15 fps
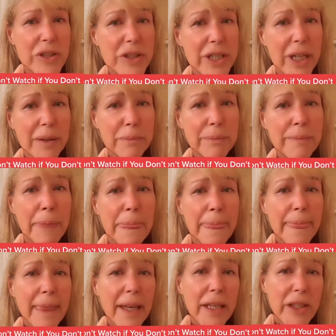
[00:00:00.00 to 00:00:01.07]
Depp,
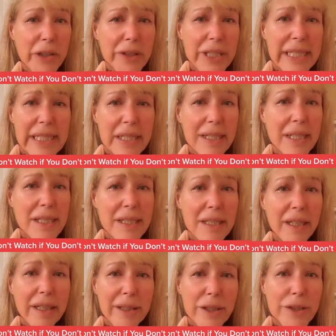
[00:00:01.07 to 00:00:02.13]
and you can see he's
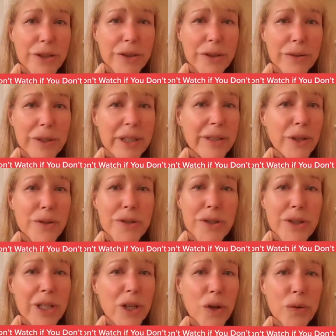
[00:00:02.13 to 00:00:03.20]
telling the truth. And those are
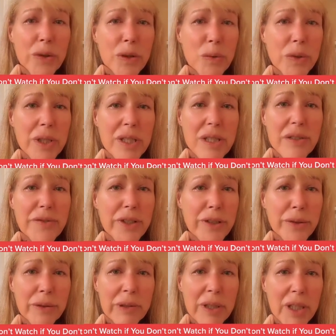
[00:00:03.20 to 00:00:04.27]
the only ones of
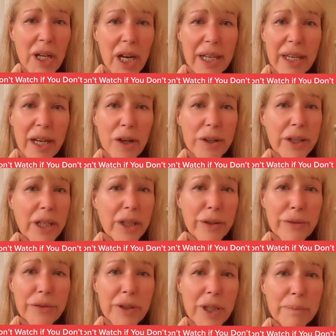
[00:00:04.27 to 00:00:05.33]
you that I care to hear
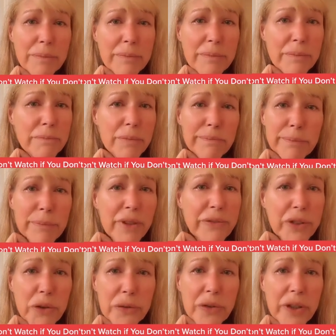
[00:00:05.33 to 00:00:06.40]
from, but
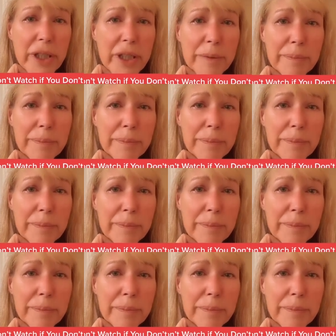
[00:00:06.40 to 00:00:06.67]
feel free.